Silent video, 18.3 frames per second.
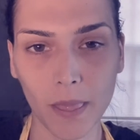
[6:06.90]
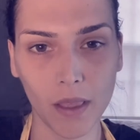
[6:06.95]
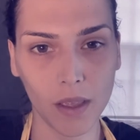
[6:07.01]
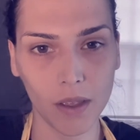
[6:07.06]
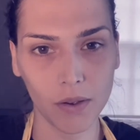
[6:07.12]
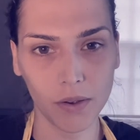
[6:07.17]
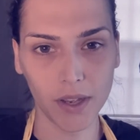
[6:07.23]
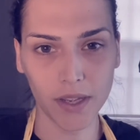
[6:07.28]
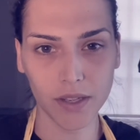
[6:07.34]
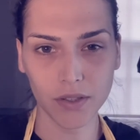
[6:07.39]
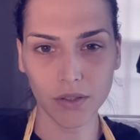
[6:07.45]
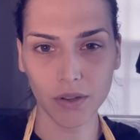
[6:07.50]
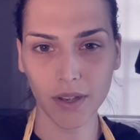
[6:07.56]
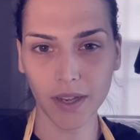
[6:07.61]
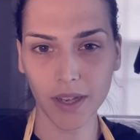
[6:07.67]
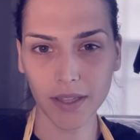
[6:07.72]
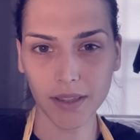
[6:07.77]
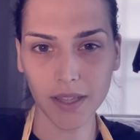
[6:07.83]
Okay, so
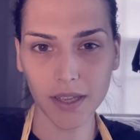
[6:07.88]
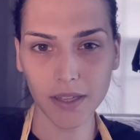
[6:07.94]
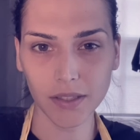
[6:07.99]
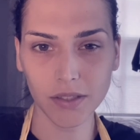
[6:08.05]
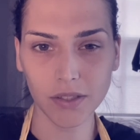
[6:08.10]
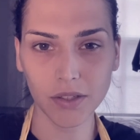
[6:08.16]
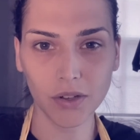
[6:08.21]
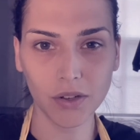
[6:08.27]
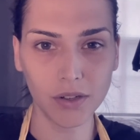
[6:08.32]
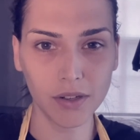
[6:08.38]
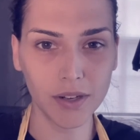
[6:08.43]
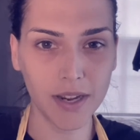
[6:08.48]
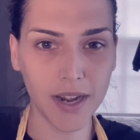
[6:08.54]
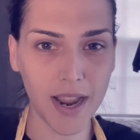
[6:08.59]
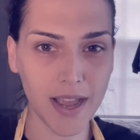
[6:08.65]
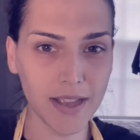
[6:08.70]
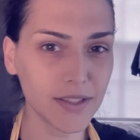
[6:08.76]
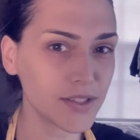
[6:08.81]
I got that
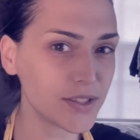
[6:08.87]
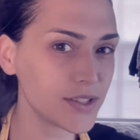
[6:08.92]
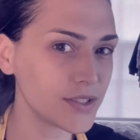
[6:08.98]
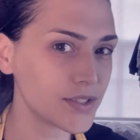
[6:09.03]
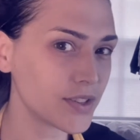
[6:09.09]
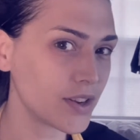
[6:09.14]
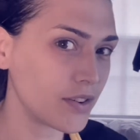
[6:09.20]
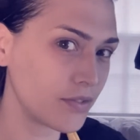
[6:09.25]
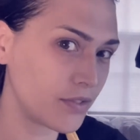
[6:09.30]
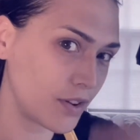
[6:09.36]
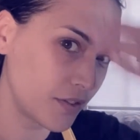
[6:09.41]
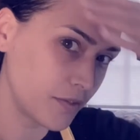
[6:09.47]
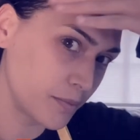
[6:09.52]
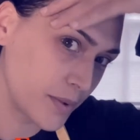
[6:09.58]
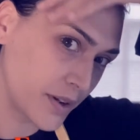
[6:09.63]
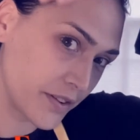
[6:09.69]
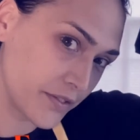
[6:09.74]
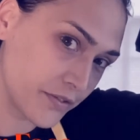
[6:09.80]
nasty stuff
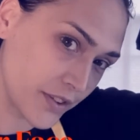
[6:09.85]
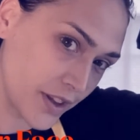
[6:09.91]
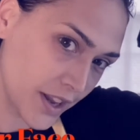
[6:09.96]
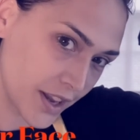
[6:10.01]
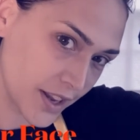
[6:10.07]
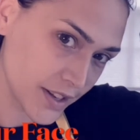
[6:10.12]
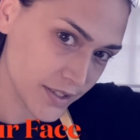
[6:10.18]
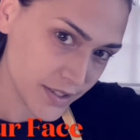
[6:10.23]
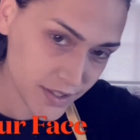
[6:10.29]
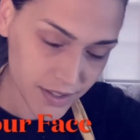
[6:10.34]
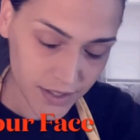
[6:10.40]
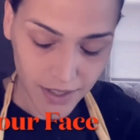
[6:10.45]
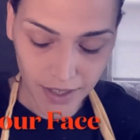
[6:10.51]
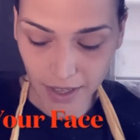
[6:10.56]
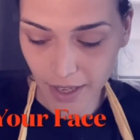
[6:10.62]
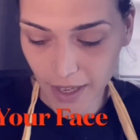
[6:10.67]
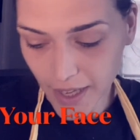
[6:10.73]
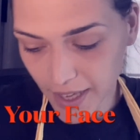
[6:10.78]
off my face,
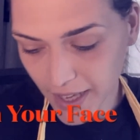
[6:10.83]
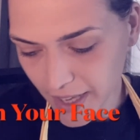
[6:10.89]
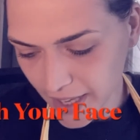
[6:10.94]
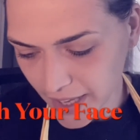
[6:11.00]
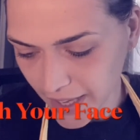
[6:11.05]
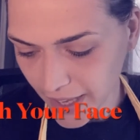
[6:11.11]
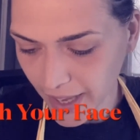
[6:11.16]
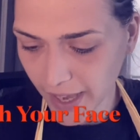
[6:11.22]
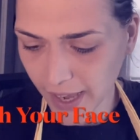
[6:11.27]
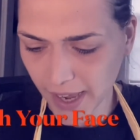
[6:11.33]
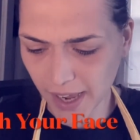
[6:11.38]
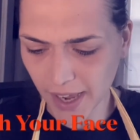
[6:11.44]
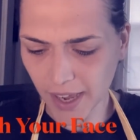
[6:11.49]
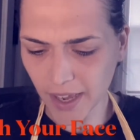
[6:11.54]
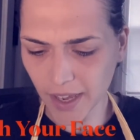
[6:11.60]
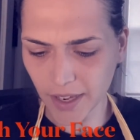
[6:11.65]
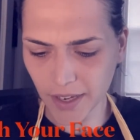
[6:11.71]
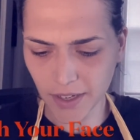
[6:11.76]

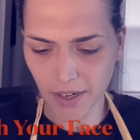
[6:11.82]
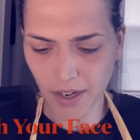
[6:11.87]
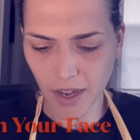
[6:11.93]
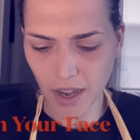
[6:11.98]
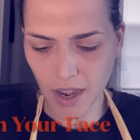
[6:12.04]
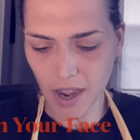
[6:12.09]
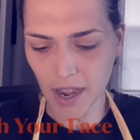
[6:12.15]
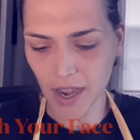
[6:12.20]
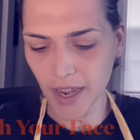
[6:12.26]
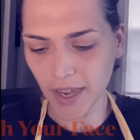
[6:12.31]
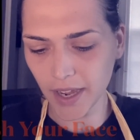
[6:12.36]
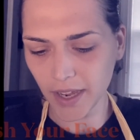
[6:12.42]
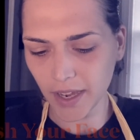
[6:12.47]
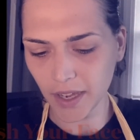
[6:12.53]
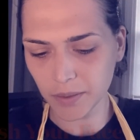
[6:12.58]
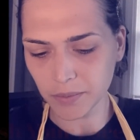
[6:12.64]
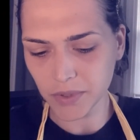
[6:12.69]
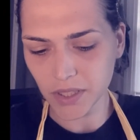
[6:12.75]
and I
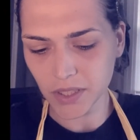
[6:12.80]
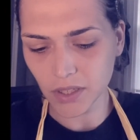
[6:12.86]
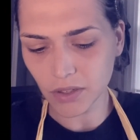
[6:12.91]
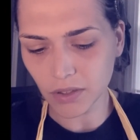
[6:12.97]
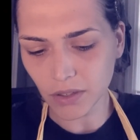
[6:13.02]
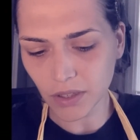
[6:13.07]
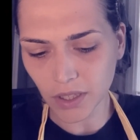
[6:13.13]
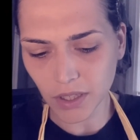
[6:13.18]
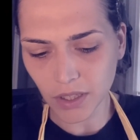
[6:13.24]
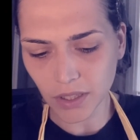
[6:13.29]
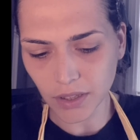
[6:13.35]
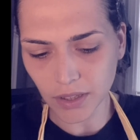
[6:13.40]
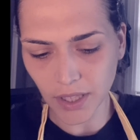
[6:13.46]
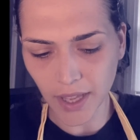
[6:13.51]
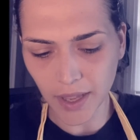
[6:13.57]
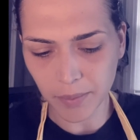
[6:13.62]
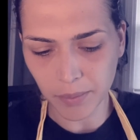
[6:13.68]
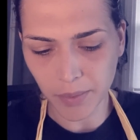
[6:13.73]
am still gonna
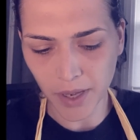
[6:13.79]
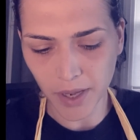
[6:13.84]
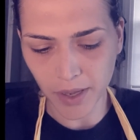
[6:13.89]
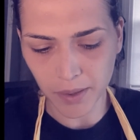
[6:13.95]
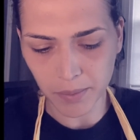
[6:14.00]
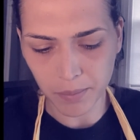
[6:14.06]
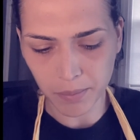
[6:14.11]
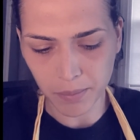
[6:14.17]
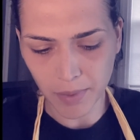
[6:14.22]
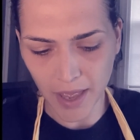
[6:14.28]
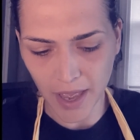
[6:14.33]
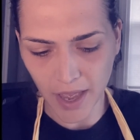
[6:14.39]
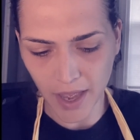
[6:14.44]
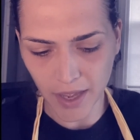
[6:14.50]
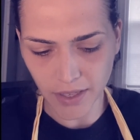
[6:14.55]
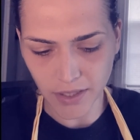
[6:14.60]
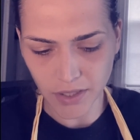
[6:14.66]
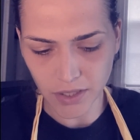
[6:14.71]
let my
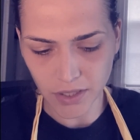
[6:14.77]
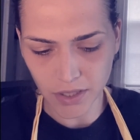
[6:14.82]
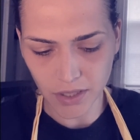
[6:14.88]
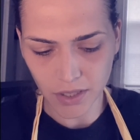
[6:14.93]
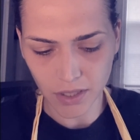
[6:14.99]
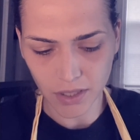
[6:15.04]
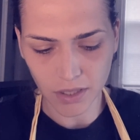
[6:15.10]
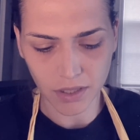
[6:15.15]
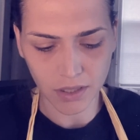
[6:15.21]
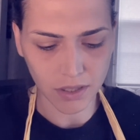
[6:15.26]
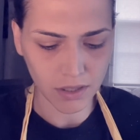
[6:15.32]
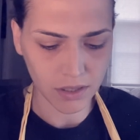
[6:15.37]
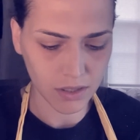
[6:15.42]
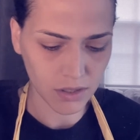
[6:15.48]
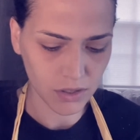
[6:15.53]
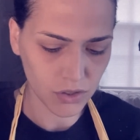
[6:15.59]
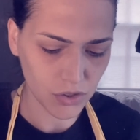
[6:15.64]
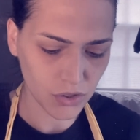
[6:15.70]
mask
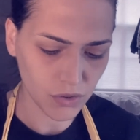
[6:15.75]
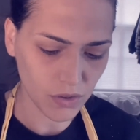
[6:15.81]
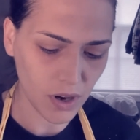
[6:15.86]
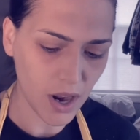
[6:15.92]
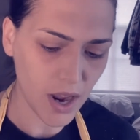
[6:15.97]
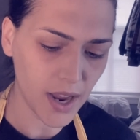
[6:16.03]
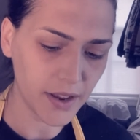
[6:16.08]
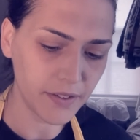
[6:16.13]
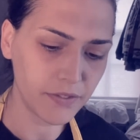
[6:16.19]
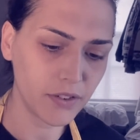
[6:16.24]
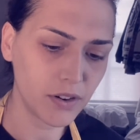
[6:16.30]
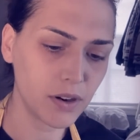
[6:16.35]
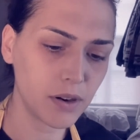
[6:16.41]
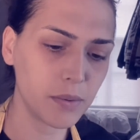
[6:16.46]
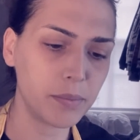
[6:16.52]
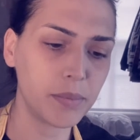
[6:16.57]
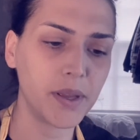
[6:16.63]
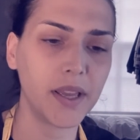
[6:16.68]
dry
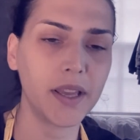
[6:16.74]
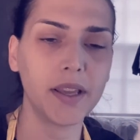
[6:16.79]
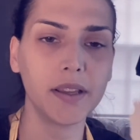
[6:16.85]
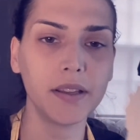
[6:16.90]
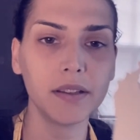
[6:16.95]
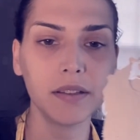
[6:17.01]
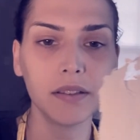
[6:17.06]
for a bit